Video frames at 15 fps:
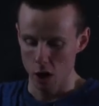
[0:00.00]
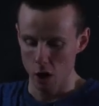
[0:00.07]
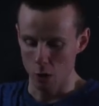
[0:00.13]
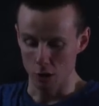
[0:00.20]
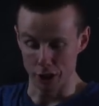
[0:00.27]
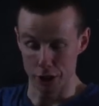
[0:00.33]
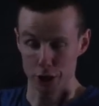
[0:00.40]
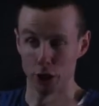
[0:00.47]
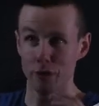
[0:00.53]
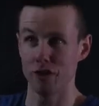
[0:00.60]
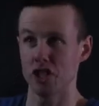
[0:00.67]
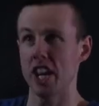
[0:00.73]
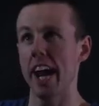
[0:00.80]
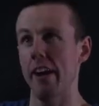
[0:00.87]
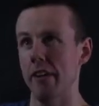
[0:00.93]
with
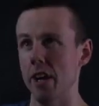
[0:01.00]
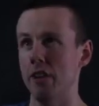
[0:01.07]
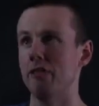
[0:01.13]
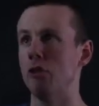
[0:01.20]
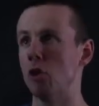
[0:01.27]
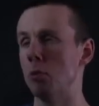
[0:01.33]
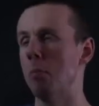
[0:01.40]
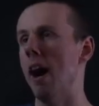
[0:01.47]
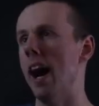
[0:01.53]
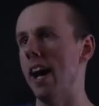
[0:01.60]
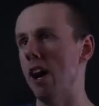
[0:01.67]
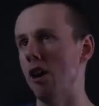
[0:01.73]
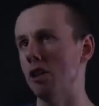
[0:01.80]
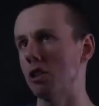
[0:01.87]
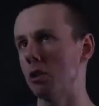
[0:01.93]
surface area 4 pi
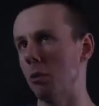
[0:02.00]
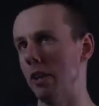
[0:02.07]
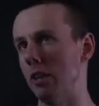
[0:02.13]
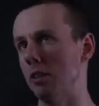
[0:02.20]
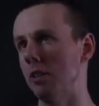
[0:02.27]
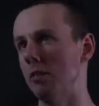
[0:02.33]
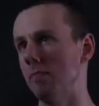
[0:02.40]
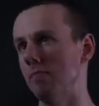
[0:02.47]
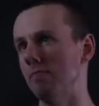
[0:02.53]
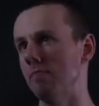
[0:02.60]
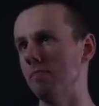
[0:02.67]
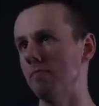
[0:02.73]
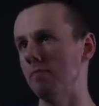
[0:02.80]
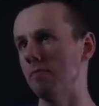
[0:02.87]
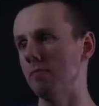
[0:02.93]
r squared.
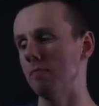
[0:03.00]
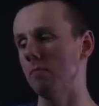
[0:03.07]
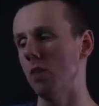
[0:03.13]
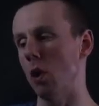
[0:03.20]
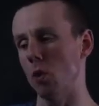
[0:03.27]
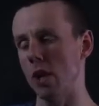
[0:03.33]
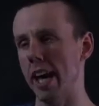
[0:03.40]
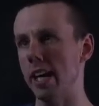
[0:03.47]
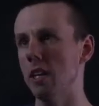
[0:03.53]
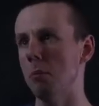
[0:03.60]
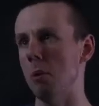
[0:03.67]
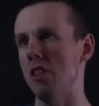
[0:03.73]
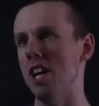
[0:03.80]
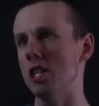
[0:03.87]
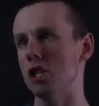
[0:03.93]
Okay,
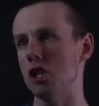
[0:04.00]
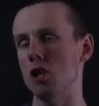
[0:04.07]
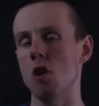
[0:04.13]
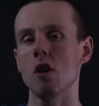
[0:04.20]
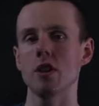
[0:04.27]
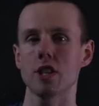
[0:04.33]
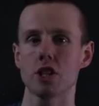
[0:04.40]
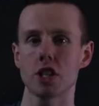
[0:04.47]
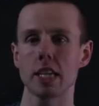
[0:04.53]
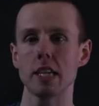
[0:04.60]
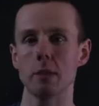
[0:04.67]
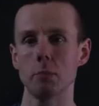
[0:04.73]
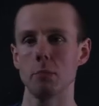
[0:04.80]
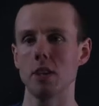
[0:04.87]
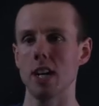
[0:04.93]
but that's not the
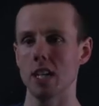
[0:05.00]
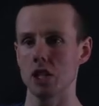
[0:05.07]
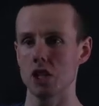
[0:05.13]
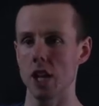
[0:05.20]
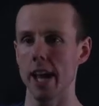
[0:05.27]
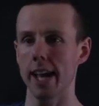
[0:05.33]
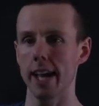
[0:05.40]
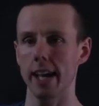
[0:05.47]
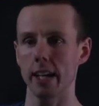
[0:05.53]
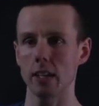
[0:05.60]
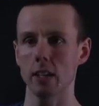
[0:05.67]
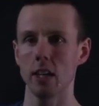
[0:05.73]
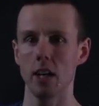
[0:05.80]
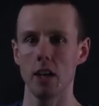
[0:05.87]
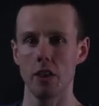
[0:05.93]
same as
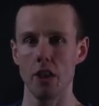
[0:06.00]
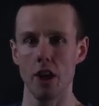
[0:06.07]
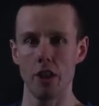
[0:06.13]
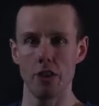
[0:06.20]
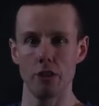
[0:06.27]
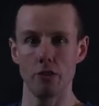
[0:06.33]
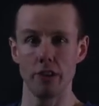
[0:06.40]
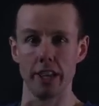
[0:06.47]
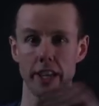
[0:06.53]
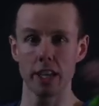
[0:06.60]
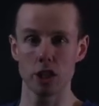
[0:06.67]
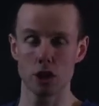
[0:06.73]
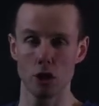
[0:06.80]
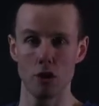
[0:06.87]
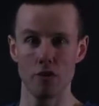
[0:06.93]
saying that the
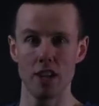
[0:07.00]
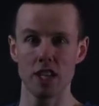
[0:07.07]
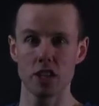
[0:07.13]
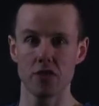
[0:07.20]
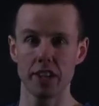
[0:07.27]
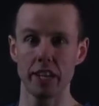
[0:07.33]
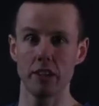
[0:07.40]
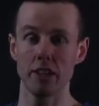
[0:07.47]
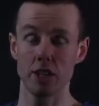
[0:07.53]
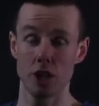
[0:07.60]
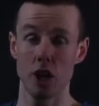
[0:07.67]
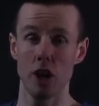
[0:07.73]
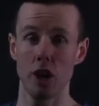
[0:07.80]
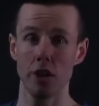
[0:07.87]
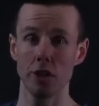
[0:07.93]
radius of that sphere is
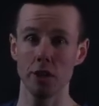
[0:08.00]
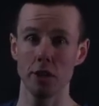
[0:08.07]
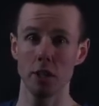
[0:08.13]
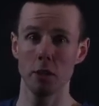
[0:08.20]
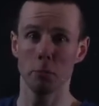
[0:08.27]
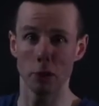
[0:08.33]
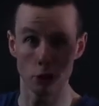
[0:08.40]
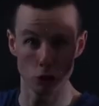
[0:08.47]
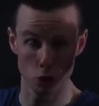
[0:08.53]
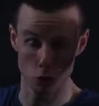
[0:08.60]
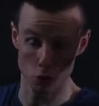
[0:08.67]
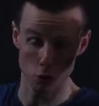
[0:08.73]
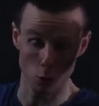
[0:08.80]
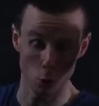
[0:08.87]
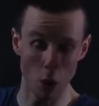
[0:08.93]
r. Because
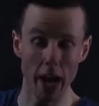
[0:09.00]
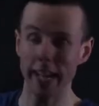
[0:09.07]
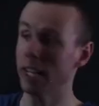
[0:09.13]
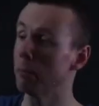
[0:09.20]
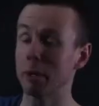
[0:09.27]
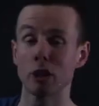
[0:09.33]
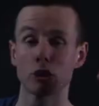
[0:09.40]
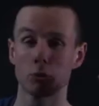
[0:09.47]
why? Because